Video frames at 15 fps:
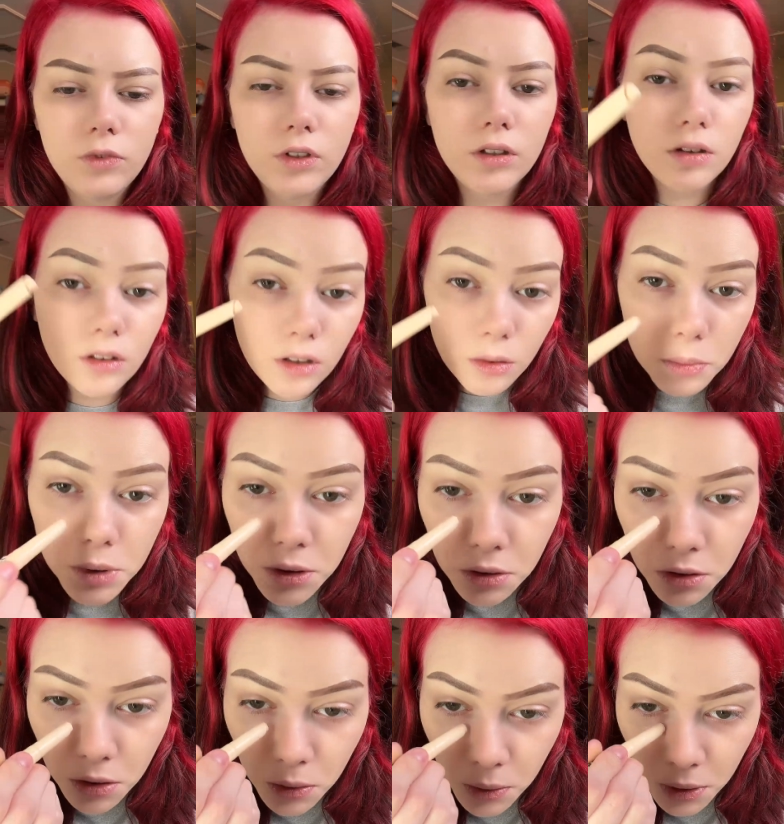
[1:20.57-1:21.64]
And I'm gonna
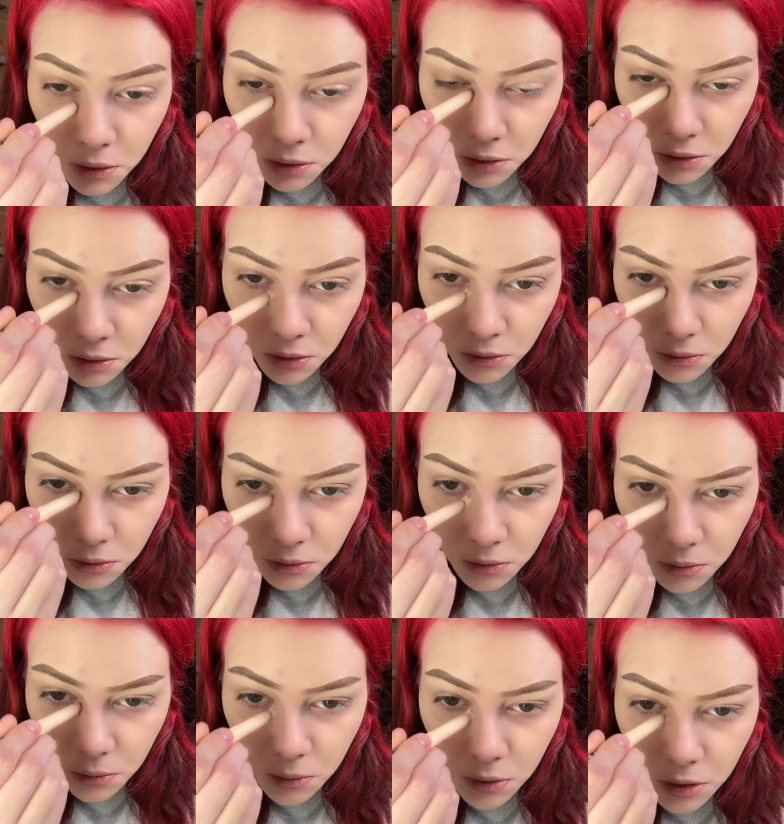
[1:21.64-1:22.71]
go in
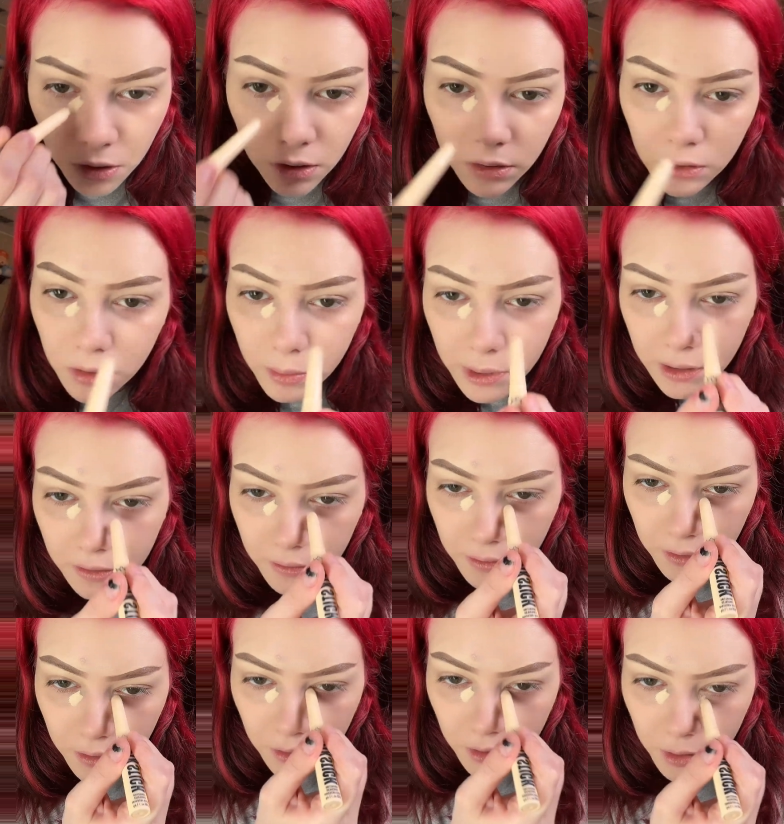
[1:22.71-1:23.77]
with a little bit of the
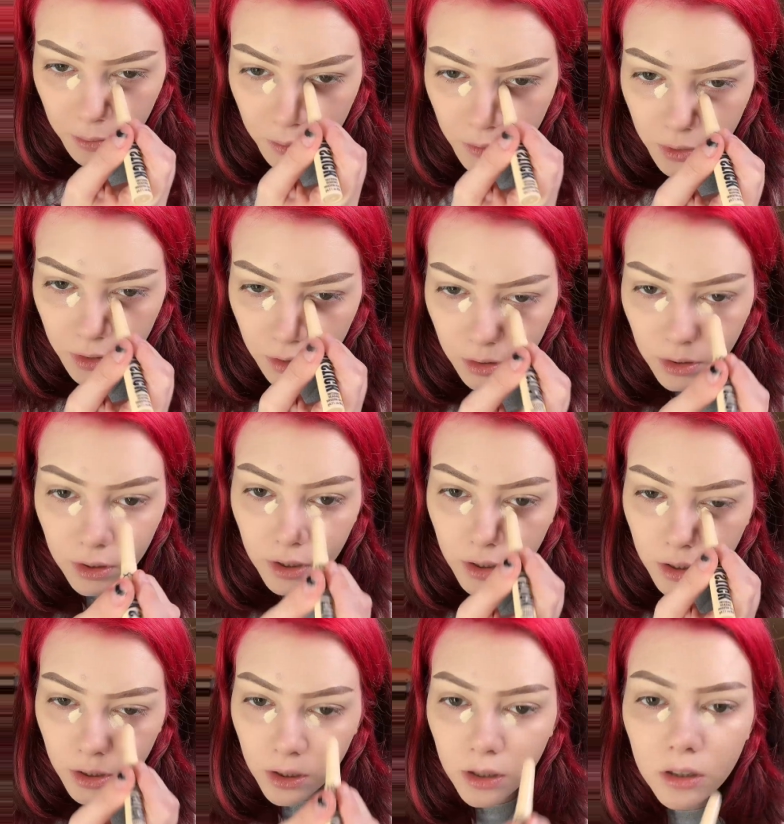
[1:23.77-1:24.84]
cream one on the
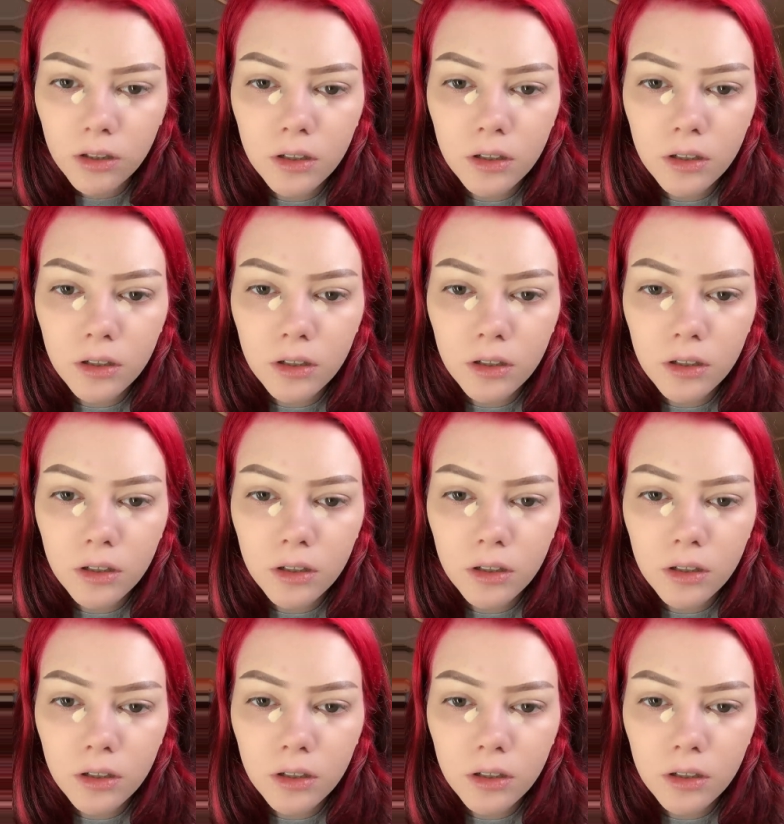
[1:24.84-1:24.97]
inner.